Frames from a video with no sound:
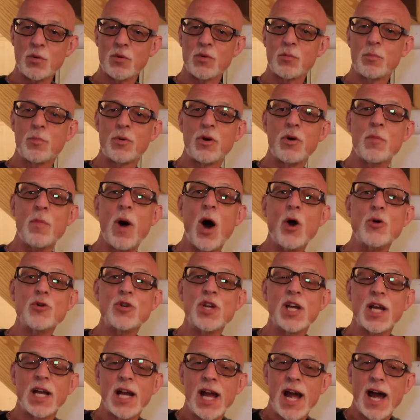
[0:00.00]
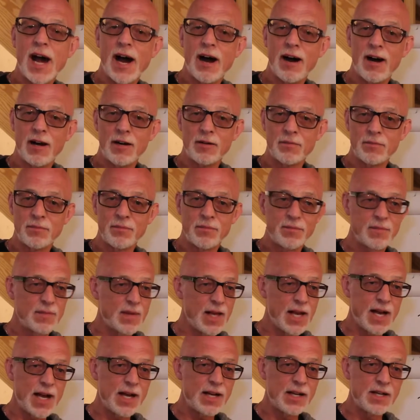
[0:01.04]
were promoting our
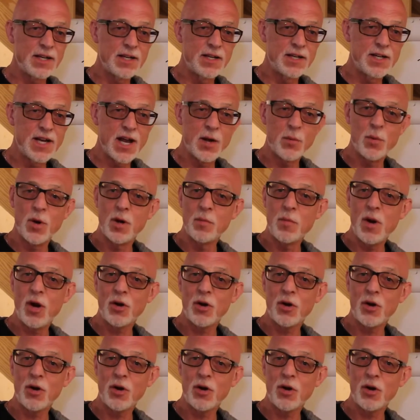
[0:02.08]
network